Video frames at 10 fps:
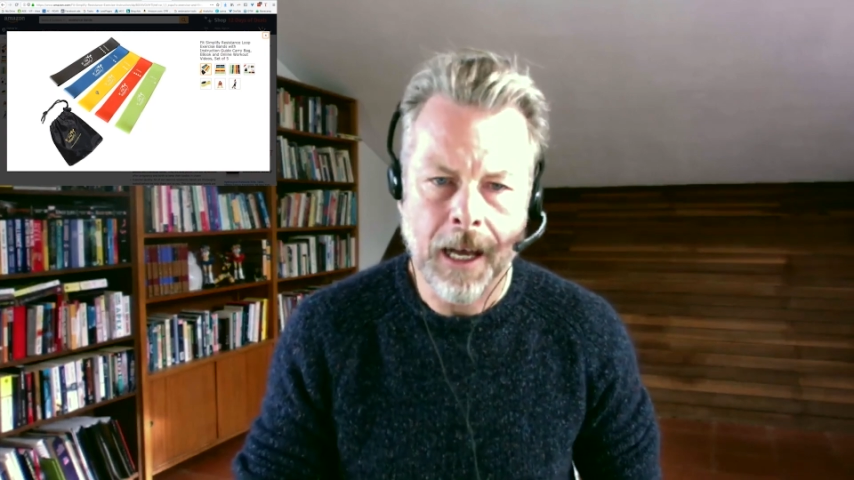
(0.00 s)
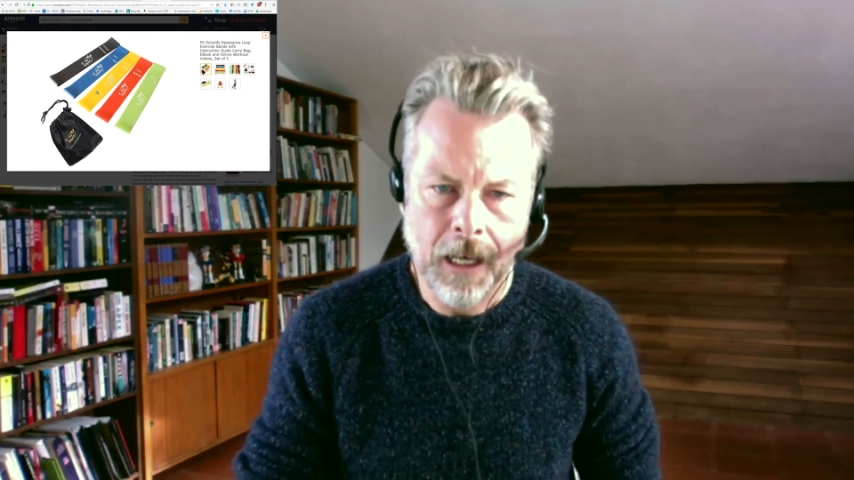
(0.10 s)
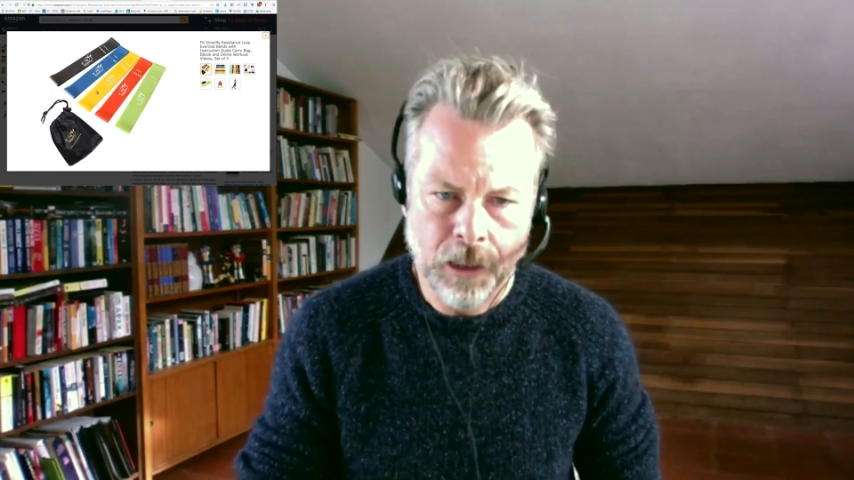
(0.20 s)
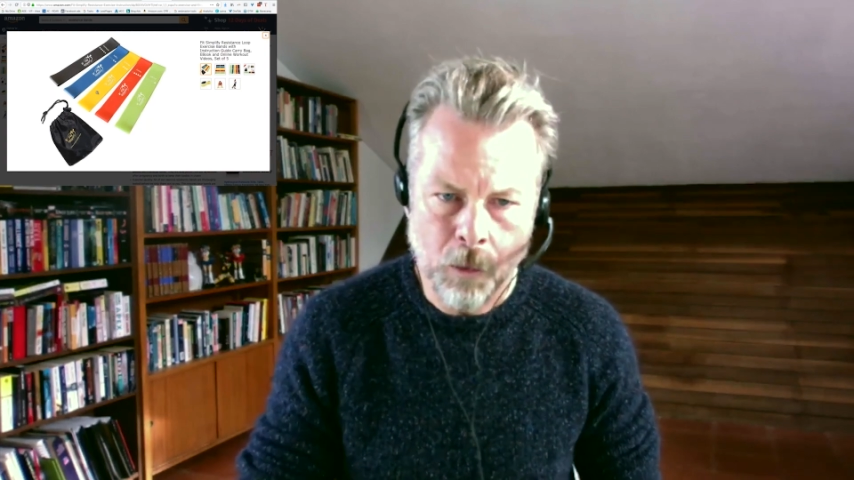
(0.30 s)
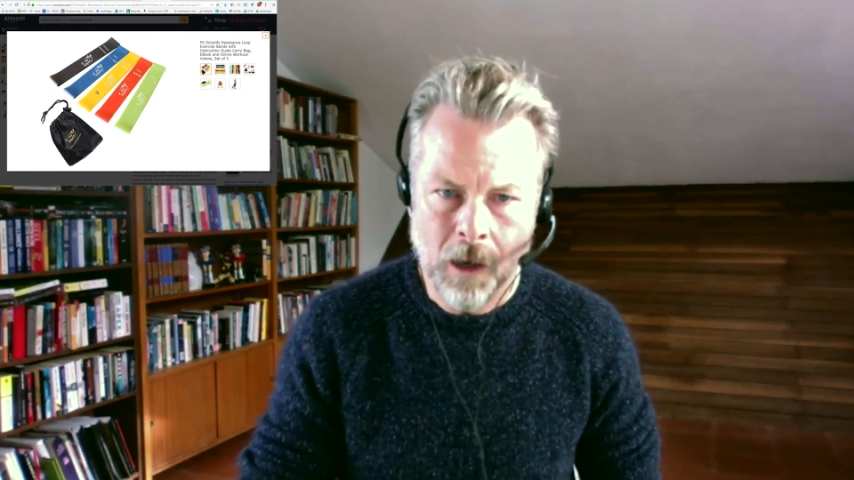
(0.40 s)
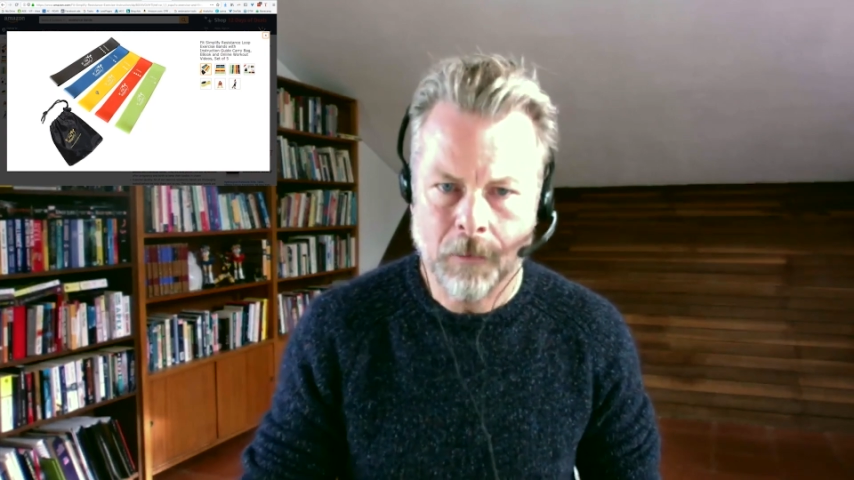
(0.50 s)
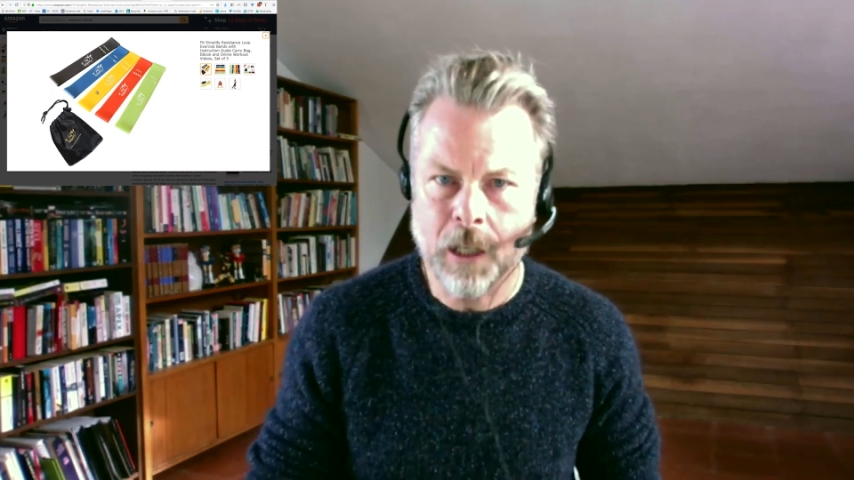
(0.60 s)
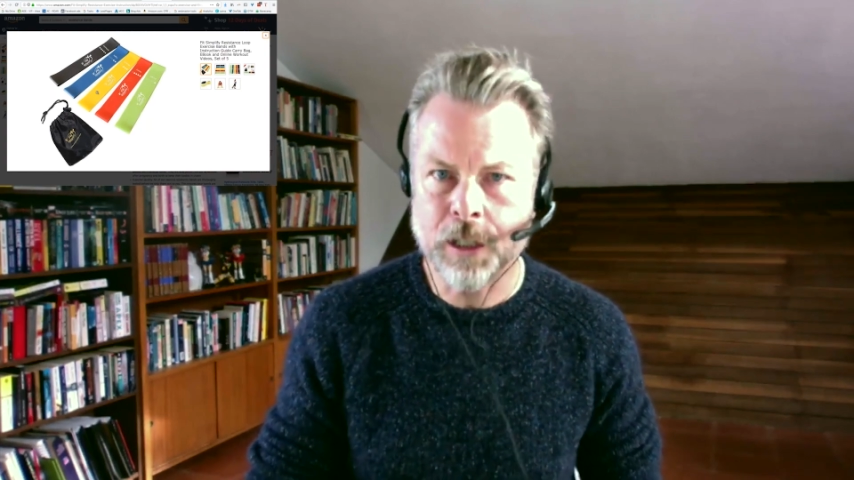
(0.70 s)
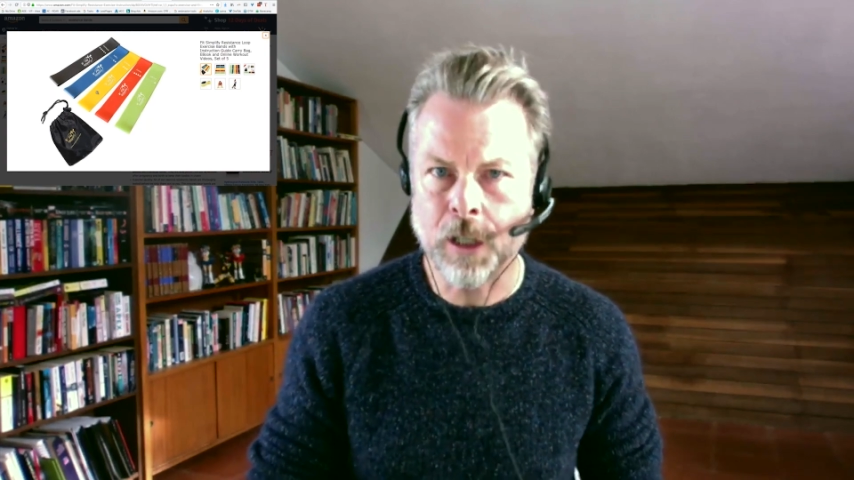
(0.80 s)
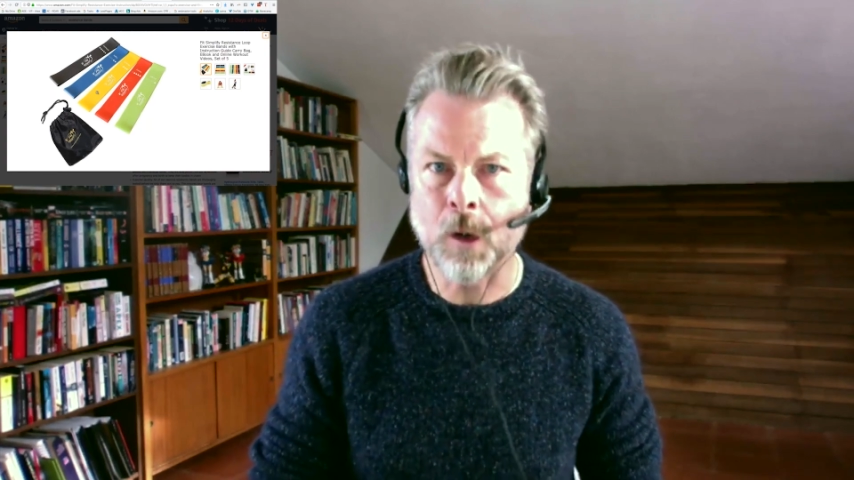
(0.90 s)
So what I'm going
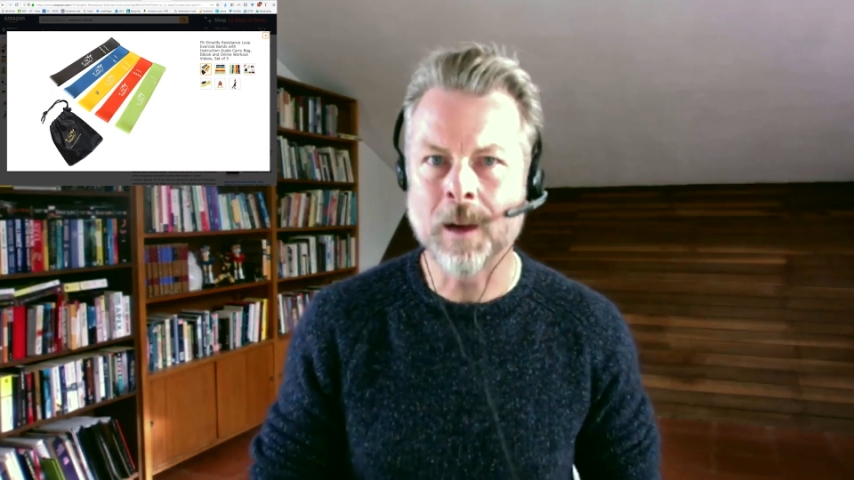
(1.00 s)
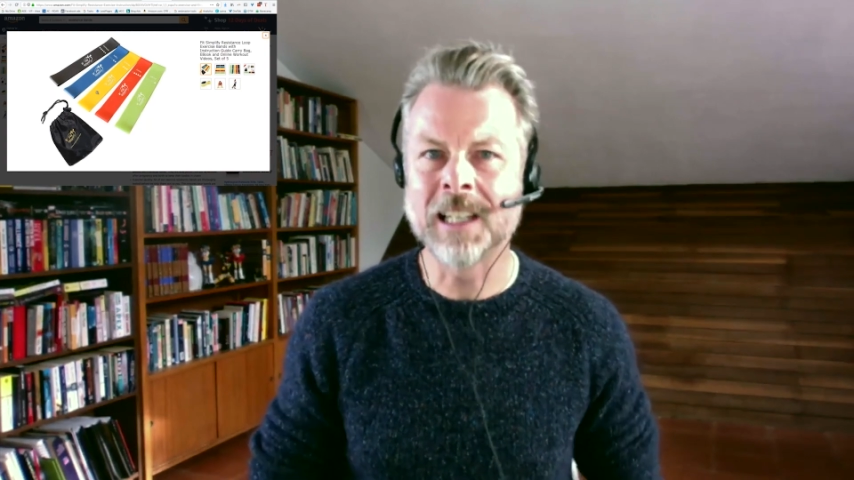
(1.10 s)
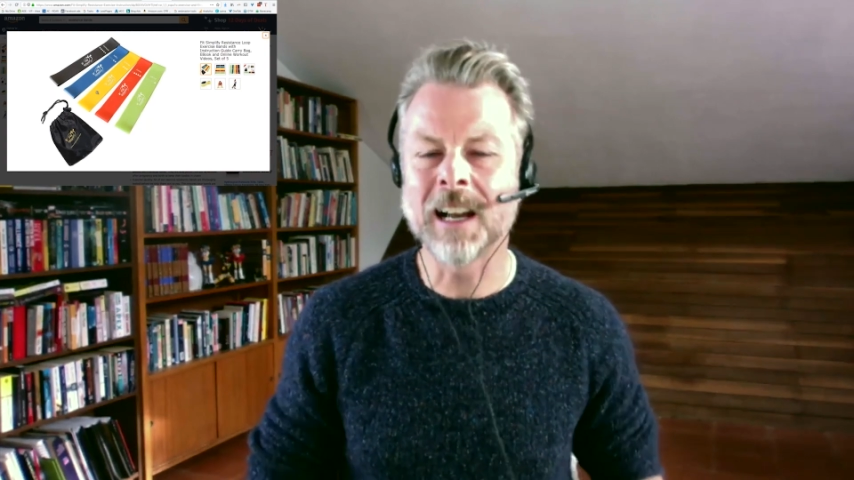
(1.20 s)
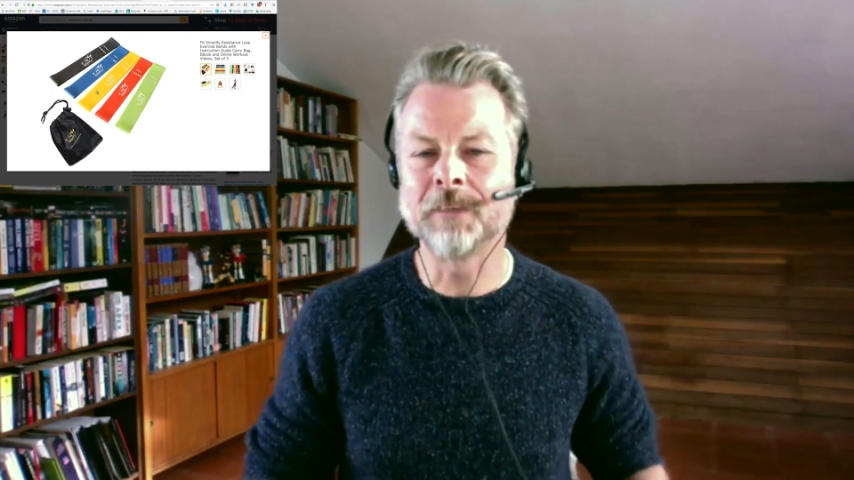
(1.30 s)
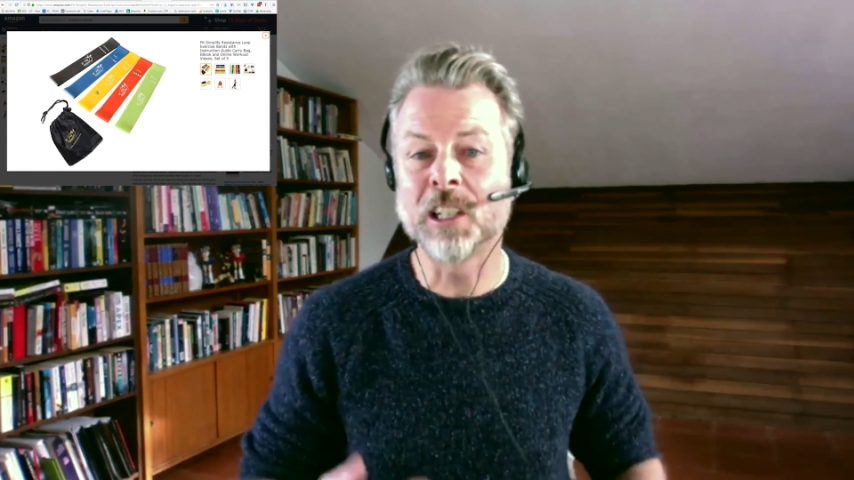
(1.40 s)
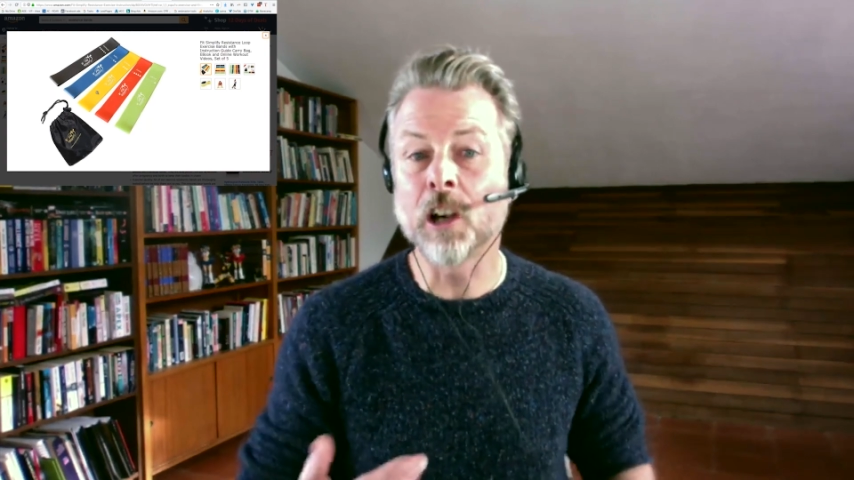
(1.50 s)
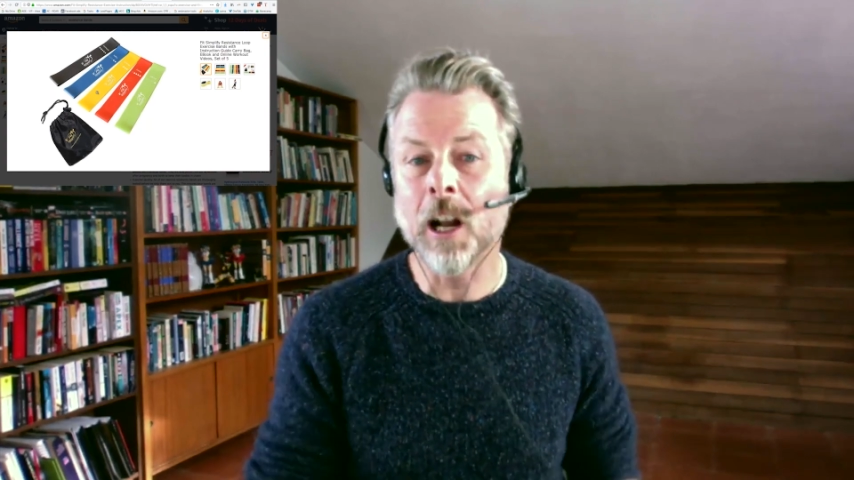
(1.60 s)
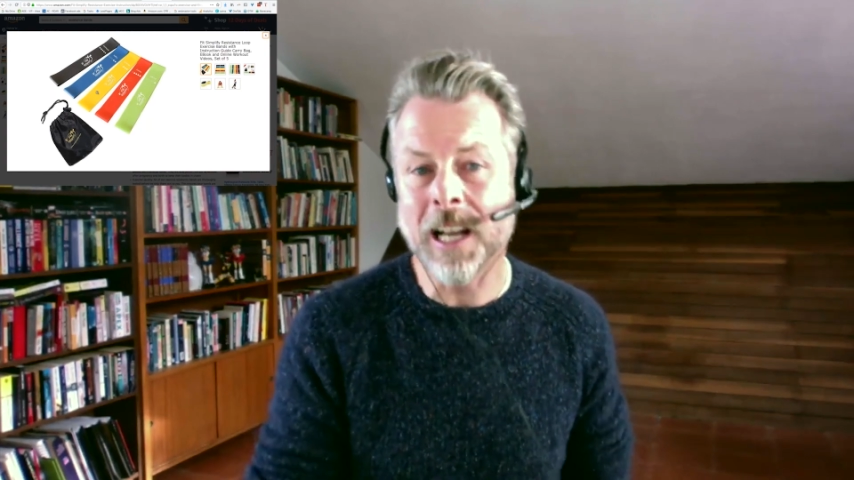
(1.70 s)
to do is I've decided